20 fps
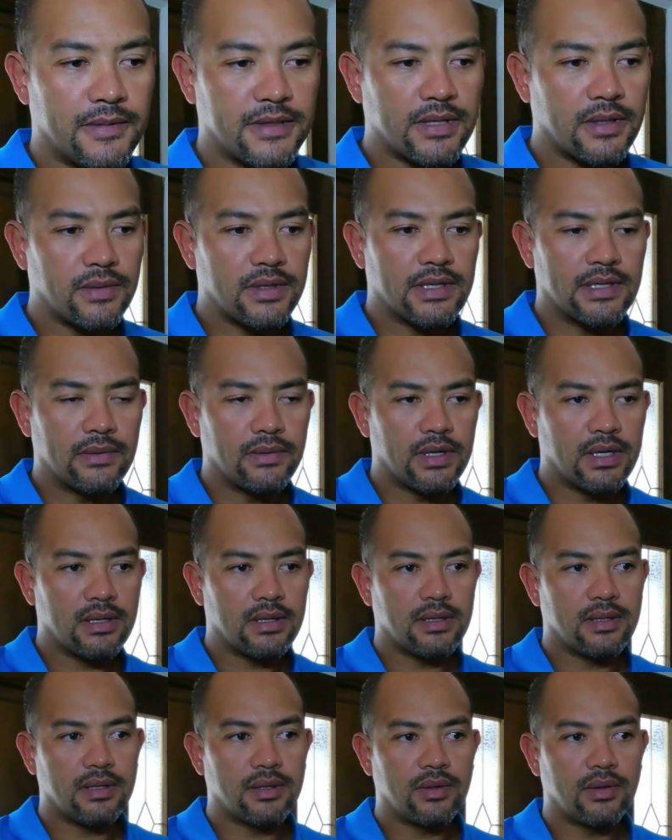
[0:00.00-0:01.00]
So wait, what,
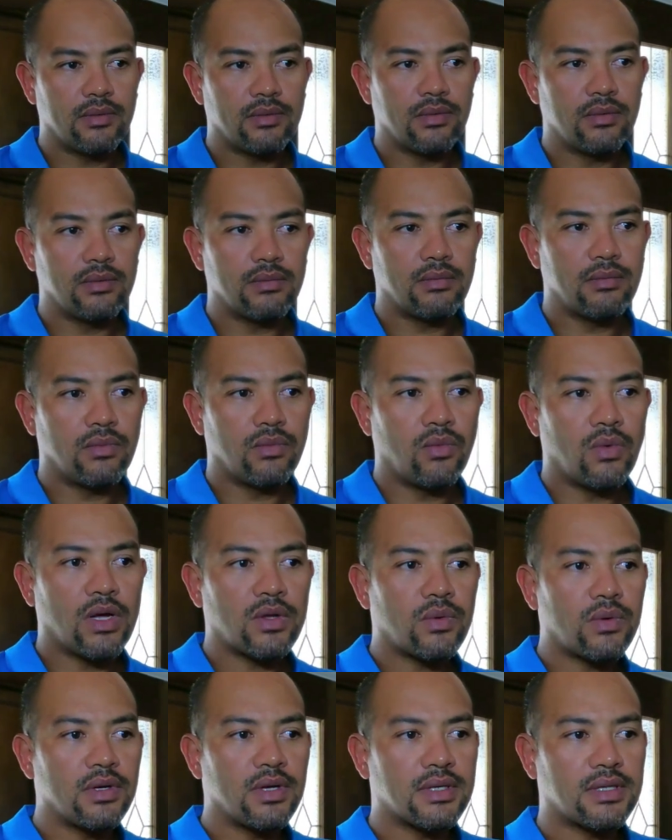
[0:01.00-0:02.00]

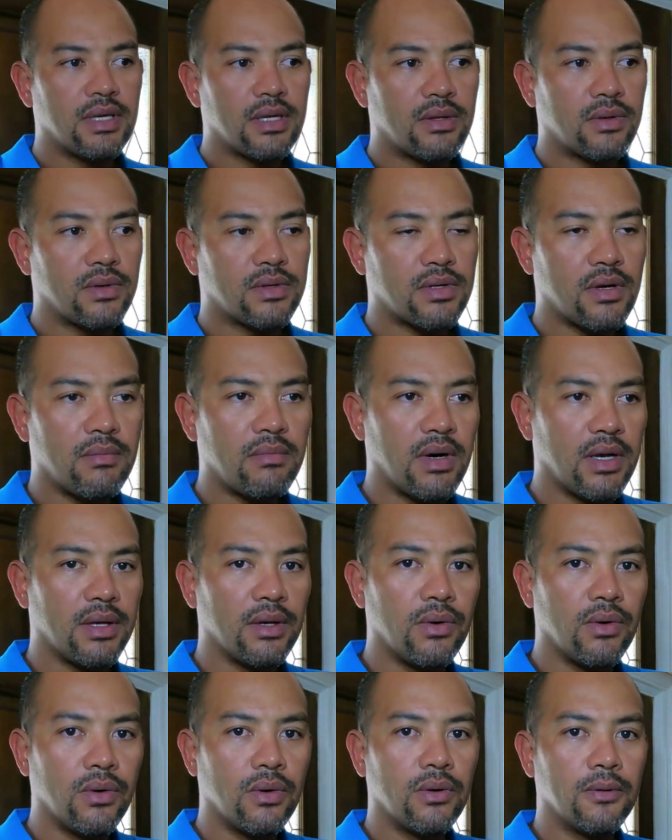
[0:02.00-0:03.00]
what would you say to
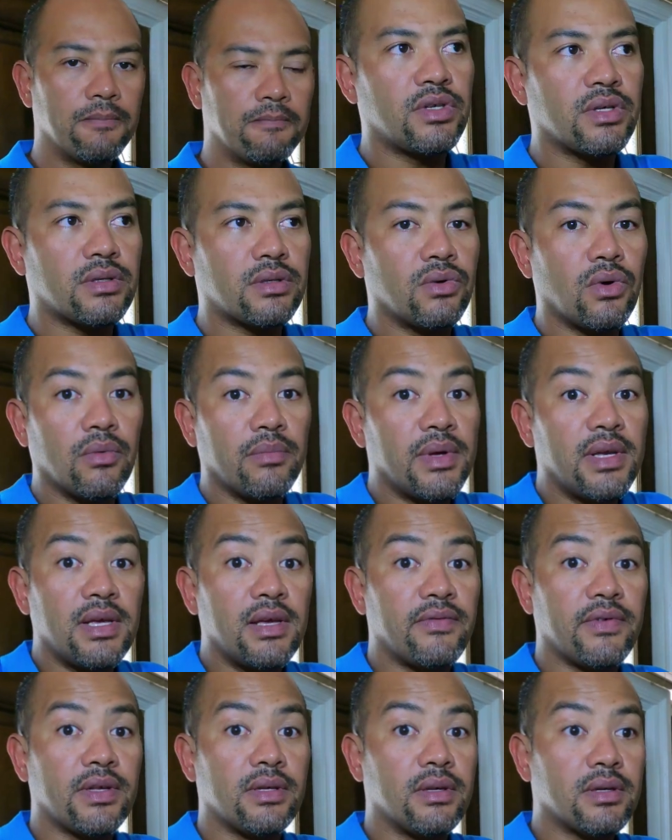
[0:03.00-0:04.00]
somebody who just don't
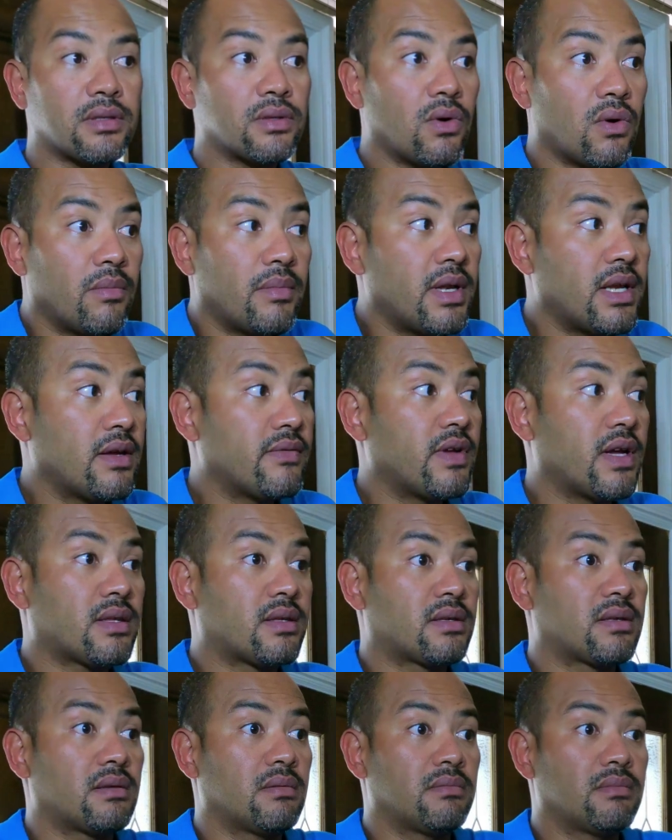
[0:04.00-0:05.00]
believe it, just don't believe
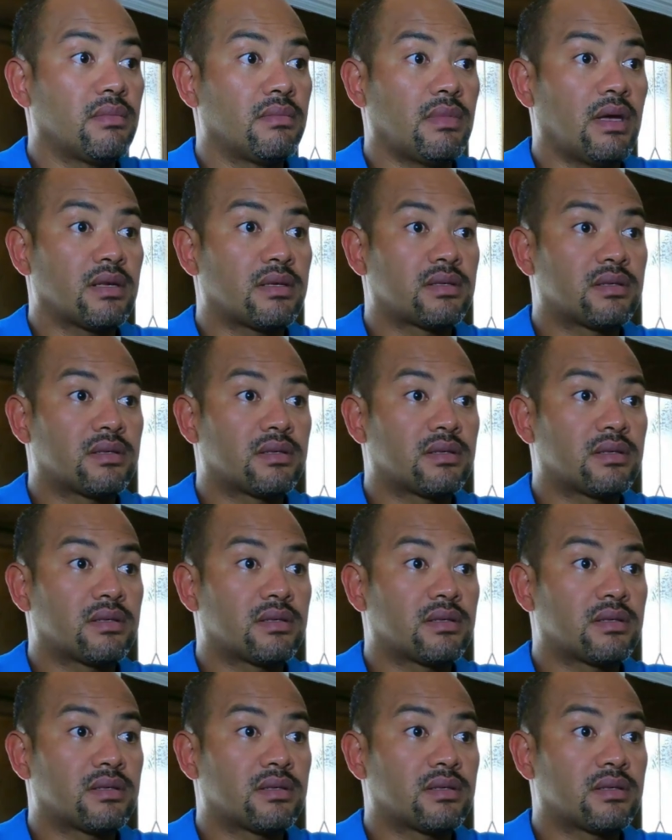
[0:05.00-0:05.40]
that a